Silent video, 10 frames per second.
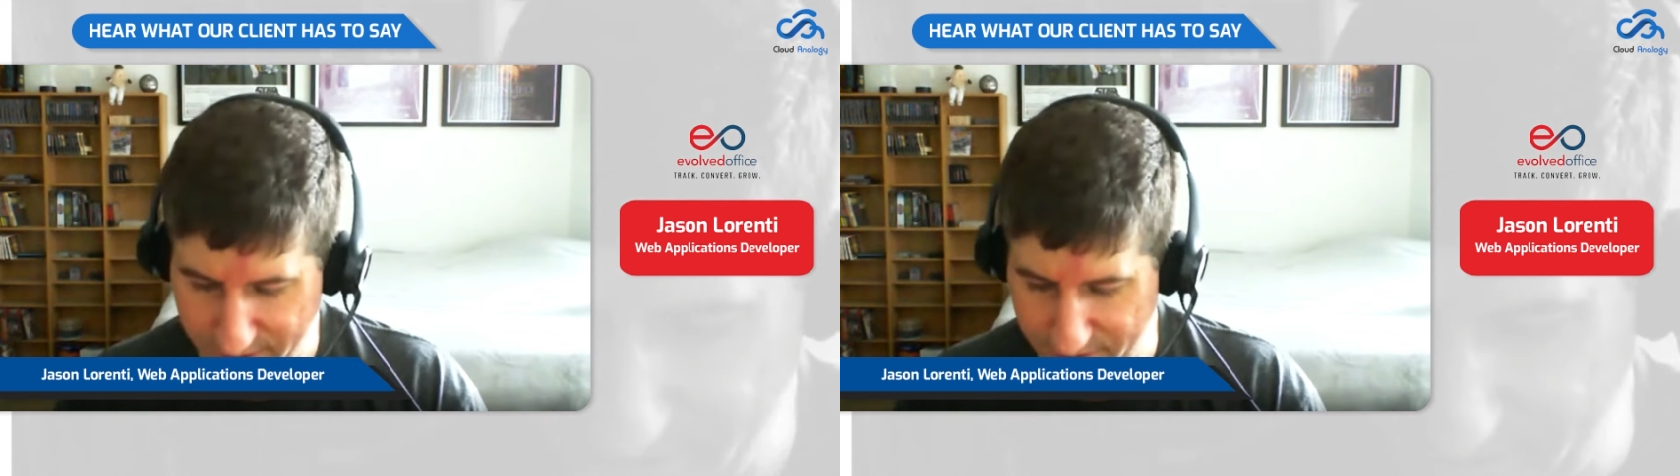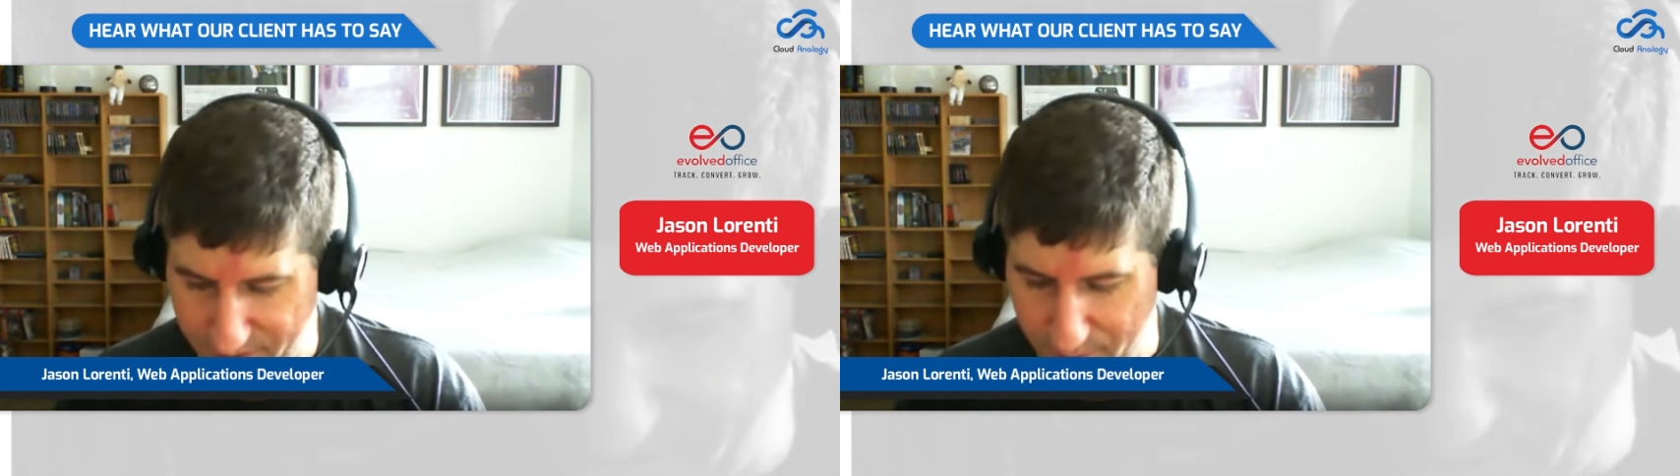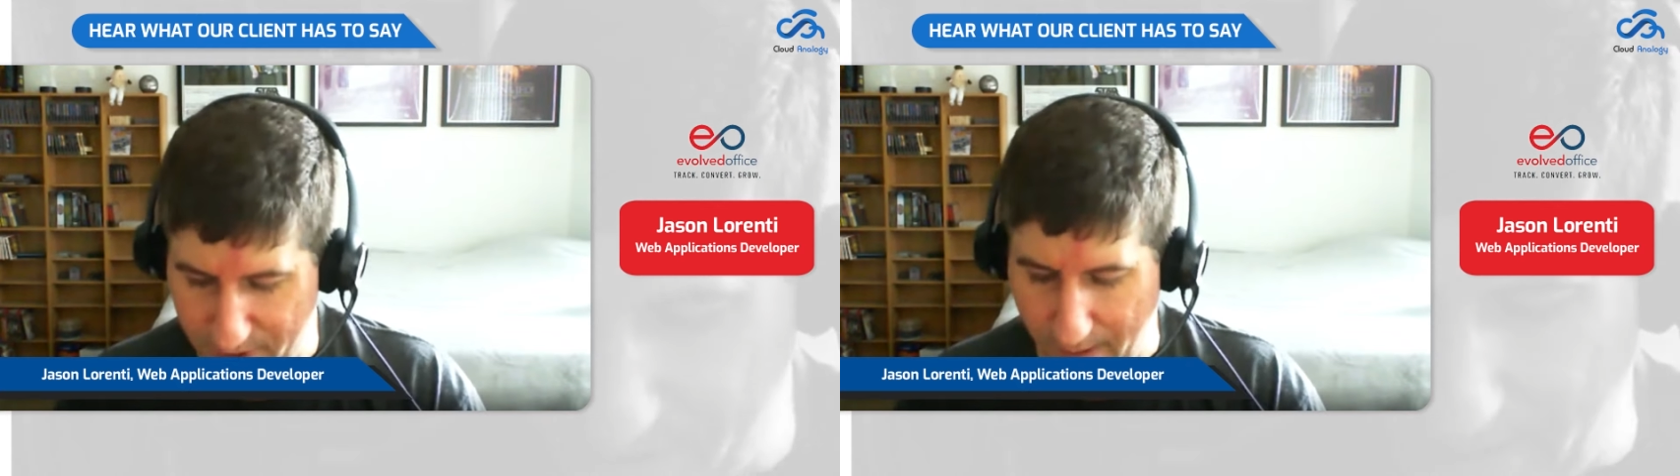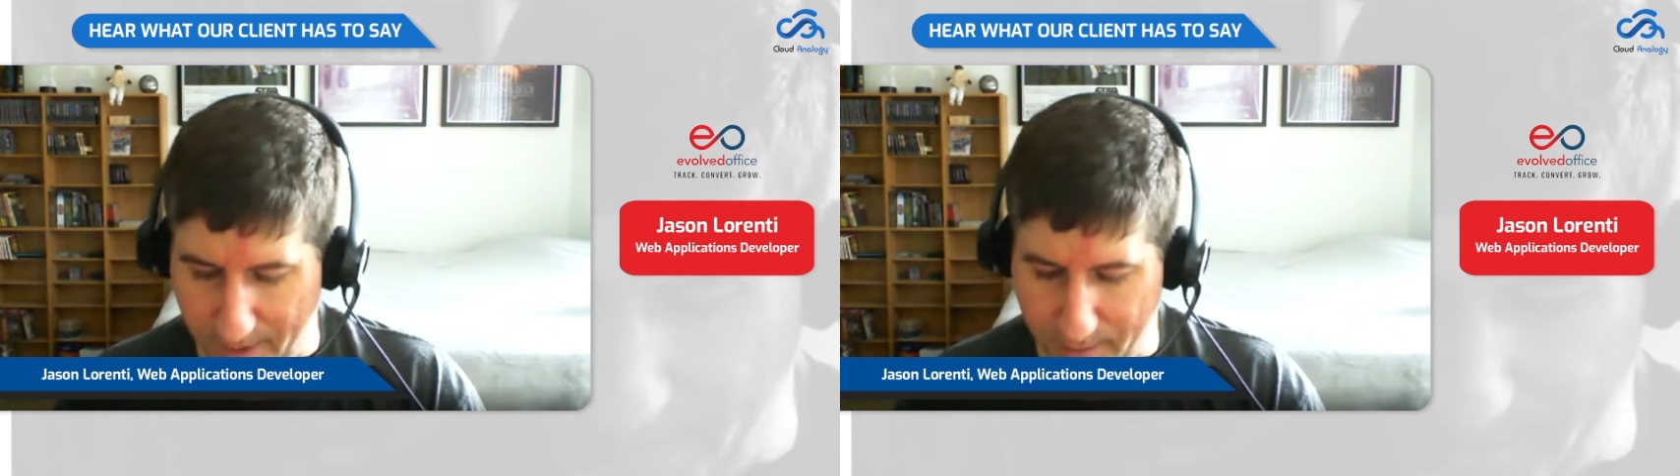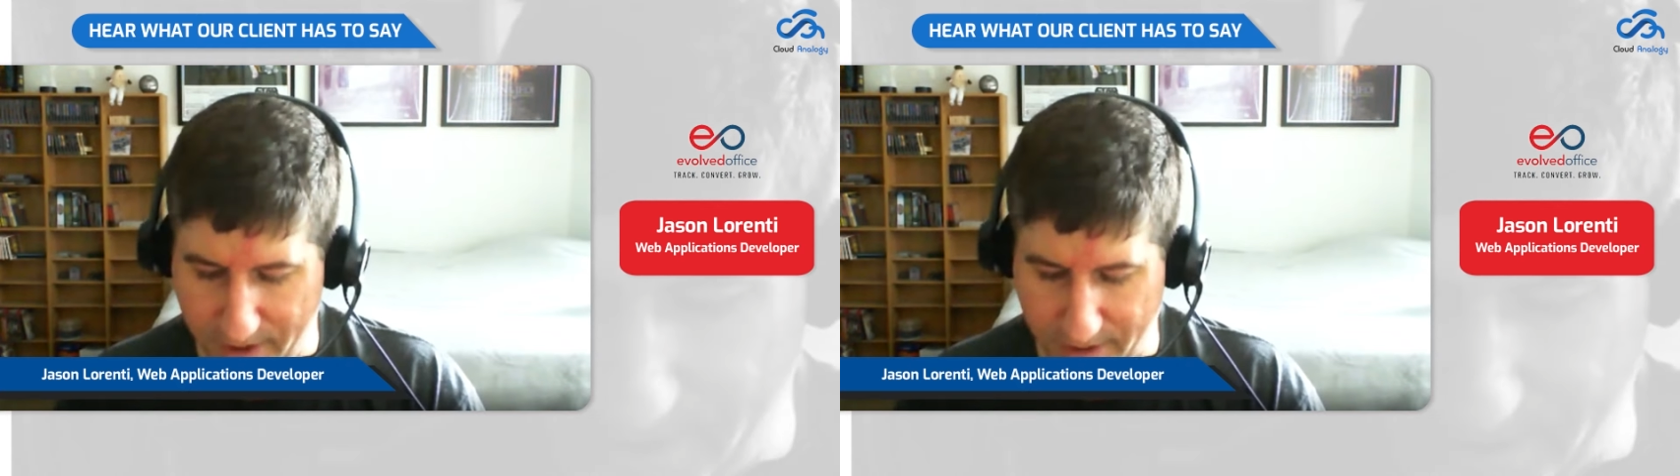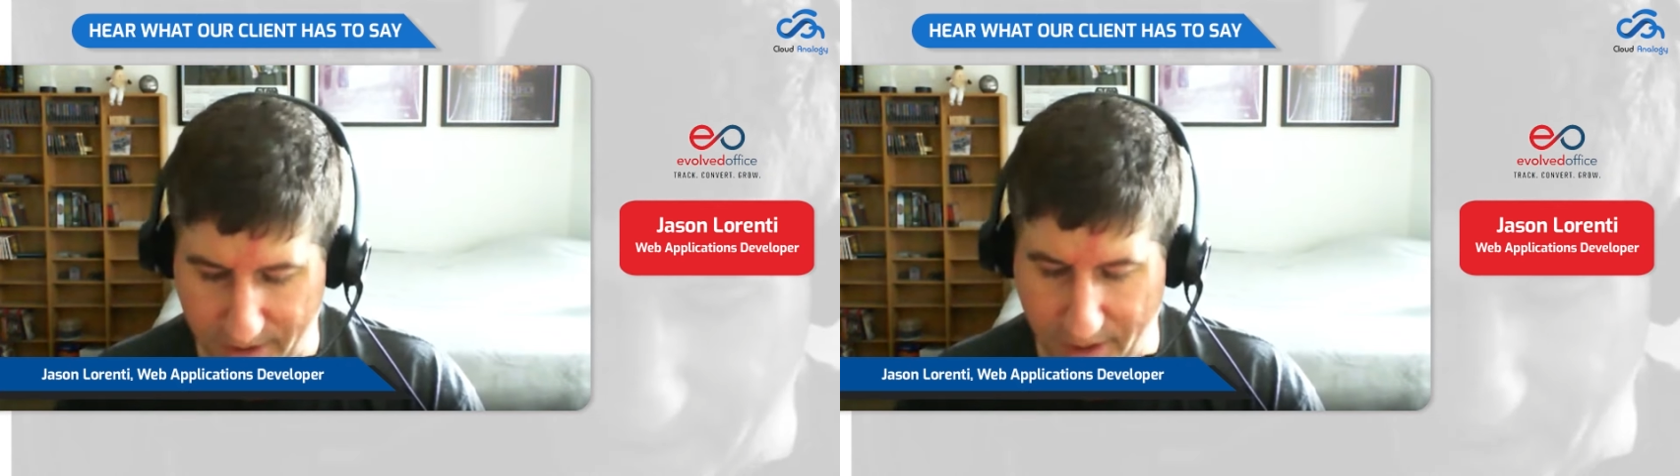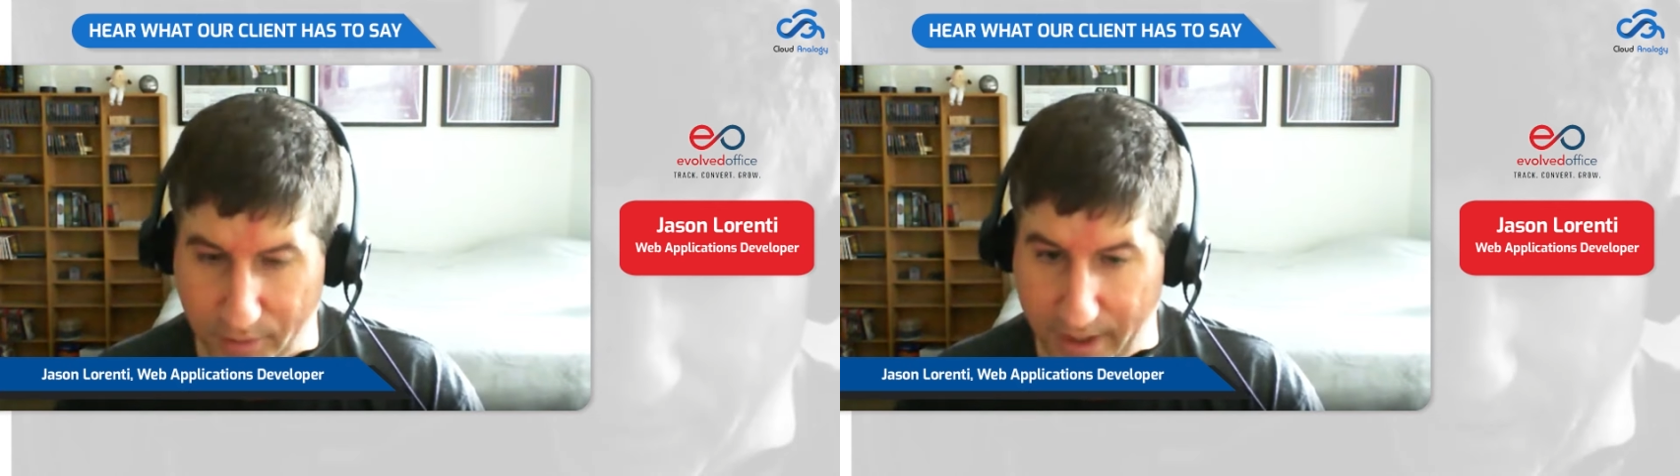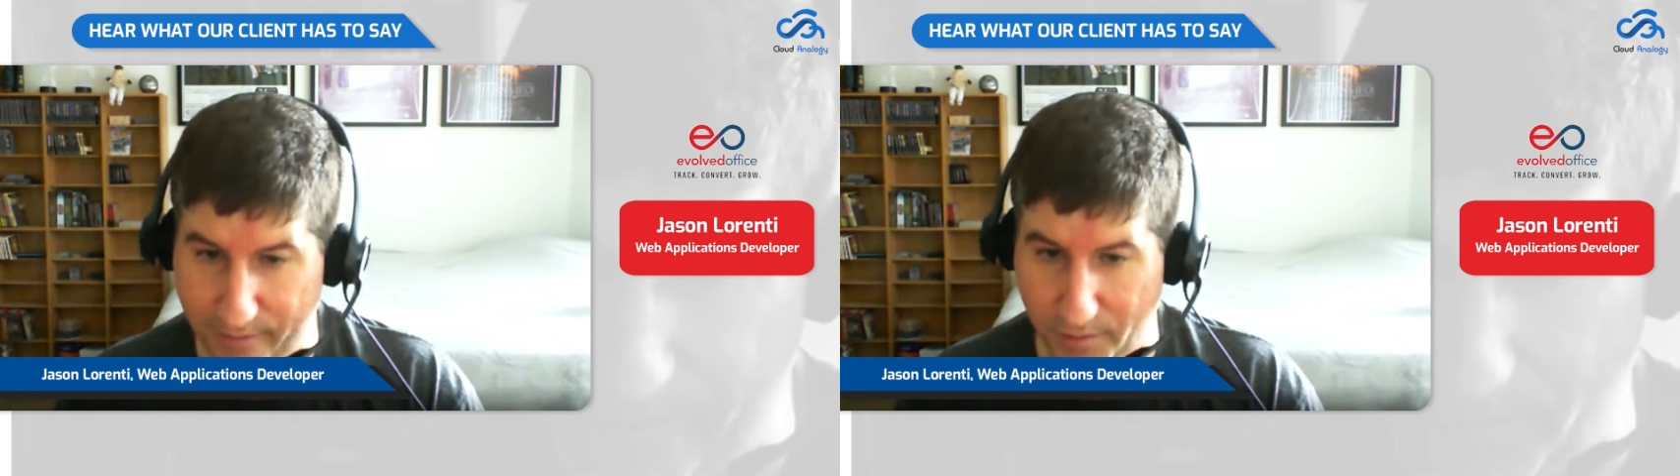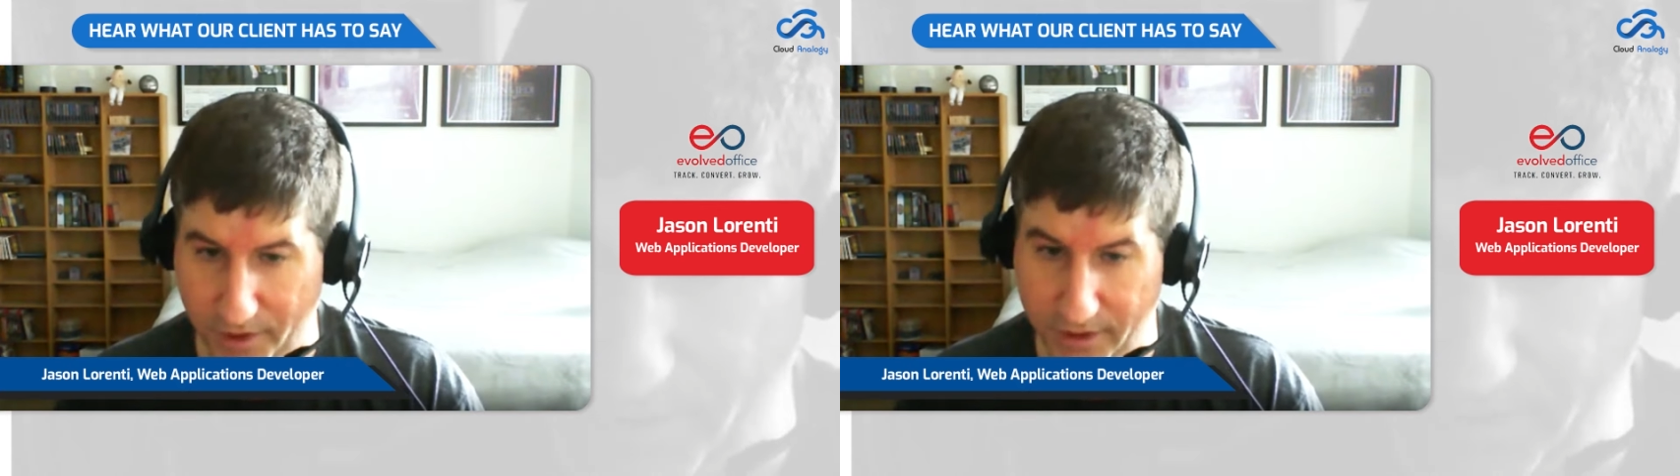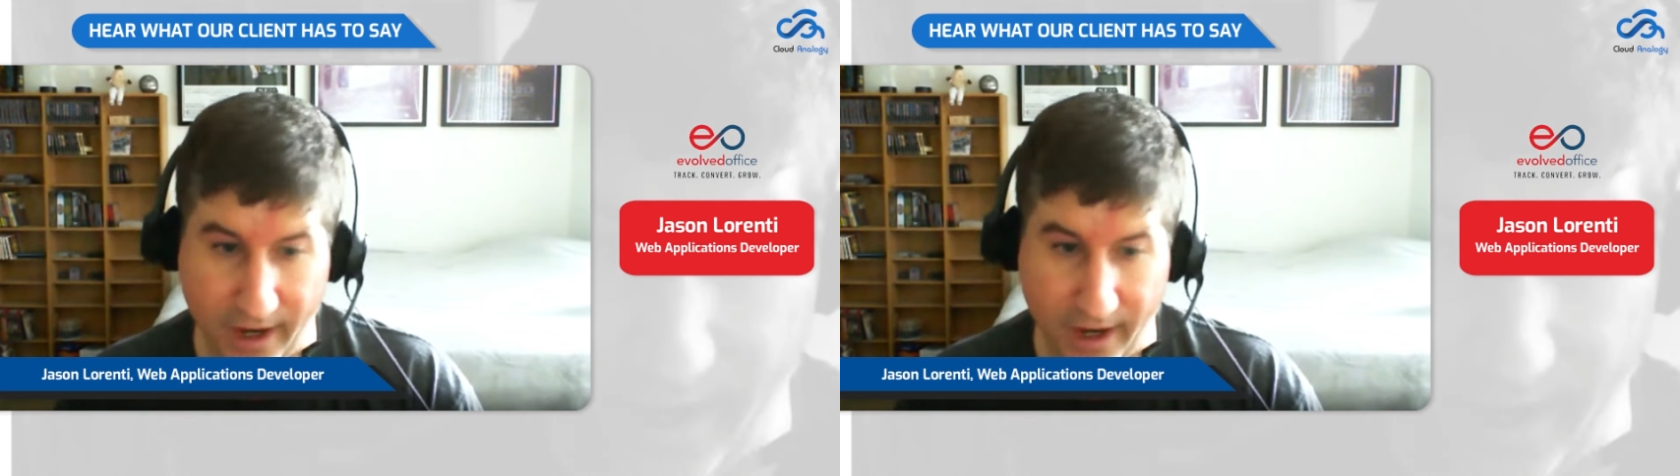to becoming basically a platform that's